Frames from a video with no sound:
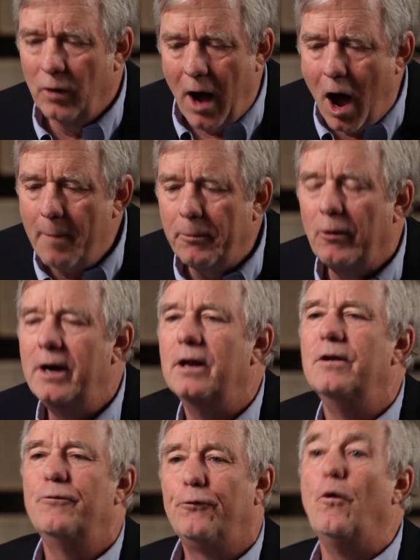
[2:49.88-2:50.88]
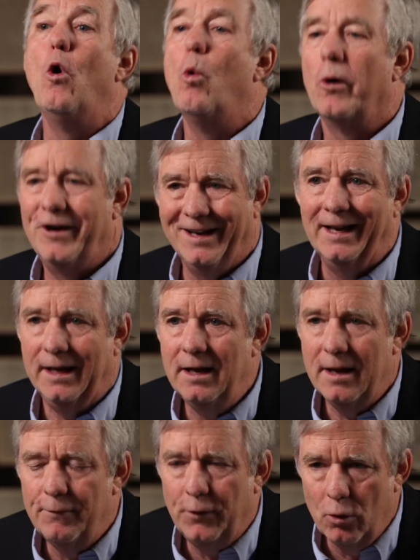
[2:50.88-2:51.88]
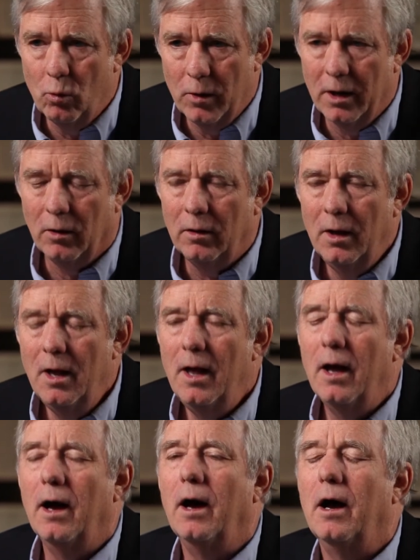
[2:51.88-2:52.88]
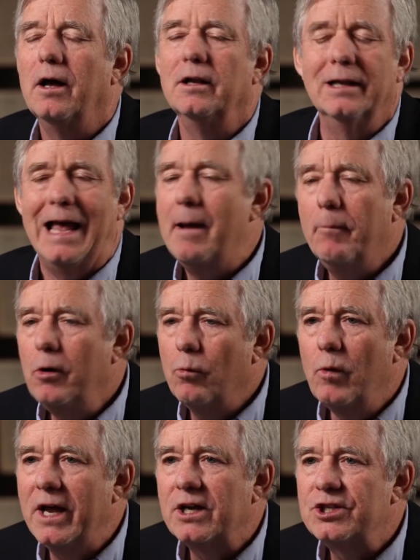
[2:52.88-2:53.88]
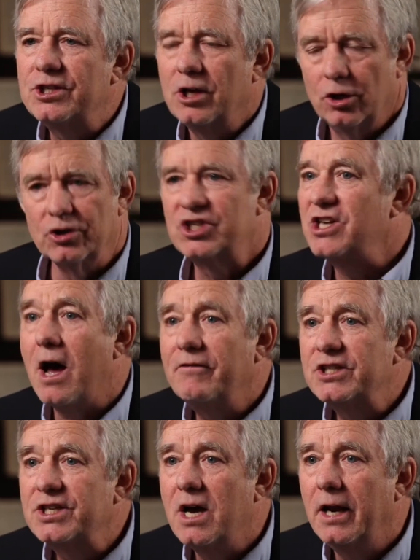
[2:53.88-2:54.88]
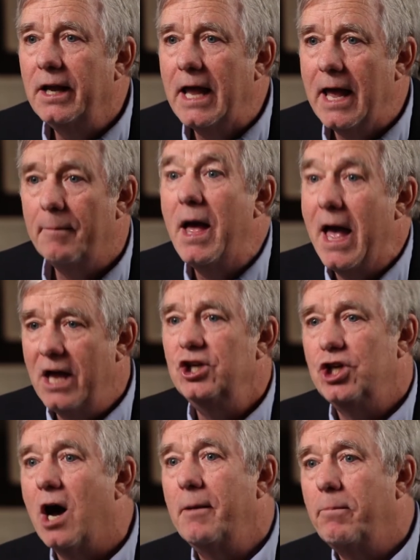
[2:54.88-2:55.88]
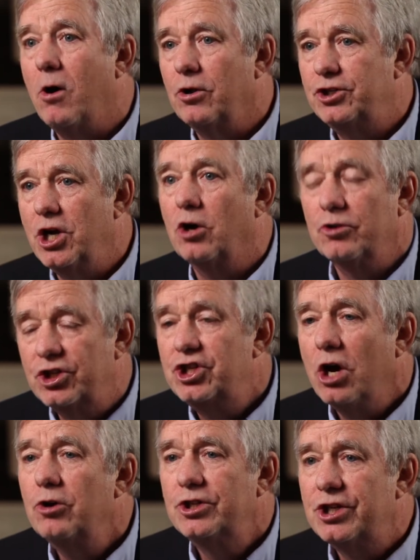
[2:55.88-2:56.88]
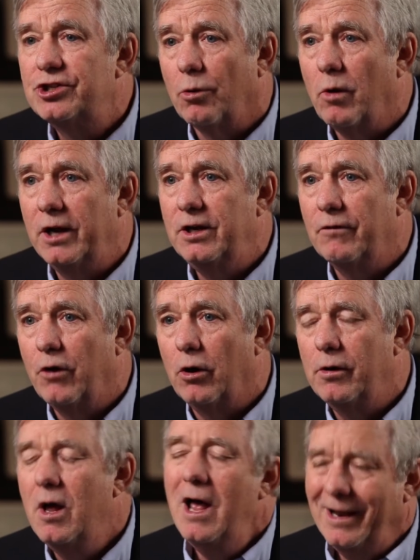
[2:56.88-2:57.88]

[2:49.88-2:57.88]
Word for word: operated forwardly, if you will uh, Lambert Wickes, Gustavus Conyngham, and John Paul Jones. Jones is the one you've heard.